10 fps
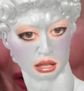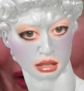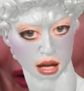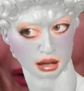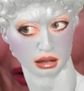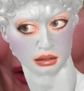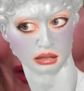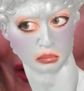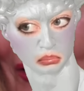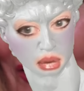sending
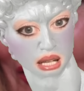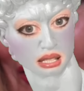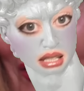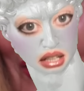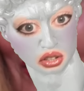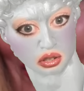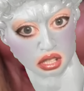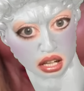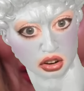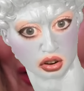some mixed signals
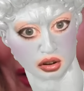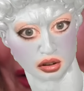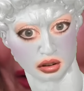here.